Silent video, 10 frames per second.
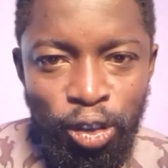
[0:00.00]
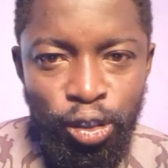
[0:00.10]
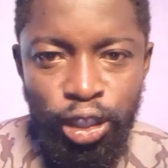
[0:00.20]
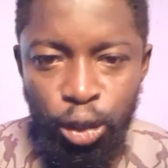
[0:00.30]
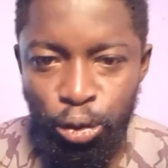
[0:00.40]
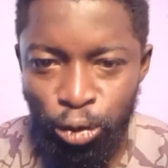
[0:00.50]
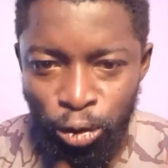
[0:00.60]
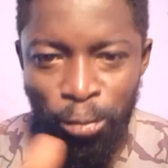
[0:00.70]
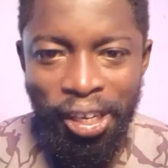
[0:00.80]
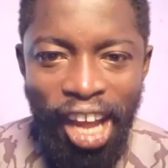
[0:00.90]
So, who
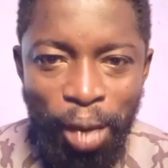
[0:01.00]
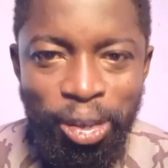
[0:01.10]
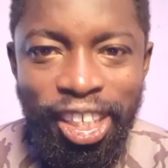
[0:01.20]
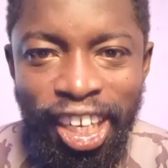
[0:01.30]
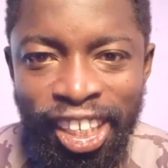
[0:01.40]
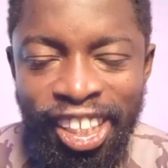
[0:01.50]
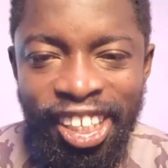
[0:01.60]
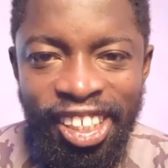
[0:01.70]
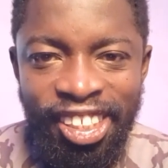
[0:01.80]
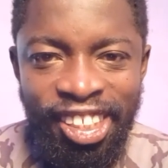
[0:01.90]
me da media and
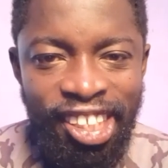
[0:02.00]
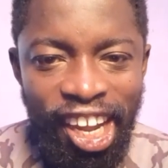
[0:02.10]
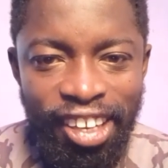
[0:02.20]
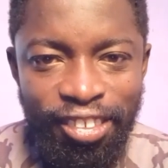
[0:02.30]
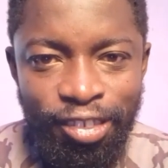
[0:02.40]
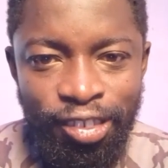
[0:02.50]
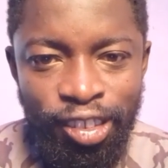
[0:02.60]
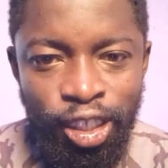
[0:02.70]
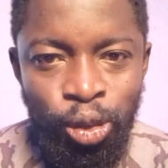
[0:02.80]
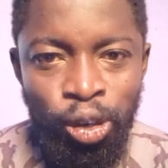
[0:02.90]
English teacher?
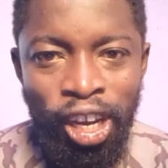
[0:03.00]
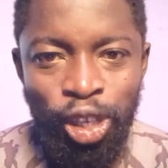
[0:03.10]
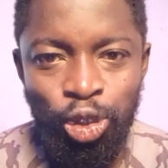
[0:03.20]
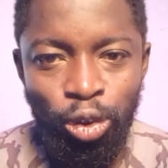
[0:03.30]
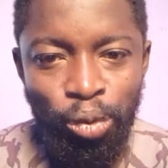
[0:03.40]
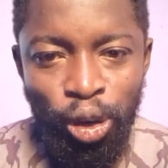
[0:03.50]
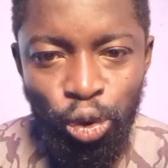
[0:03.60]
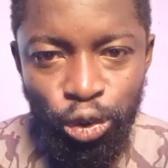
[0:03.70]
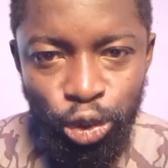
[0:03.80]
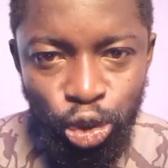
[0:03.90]
The only handsome man
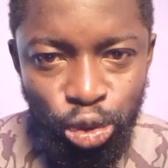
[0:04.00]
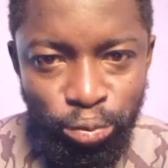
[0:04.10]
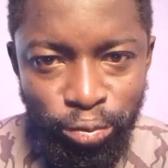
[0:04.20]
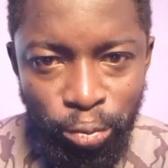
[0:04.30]
on YouTube.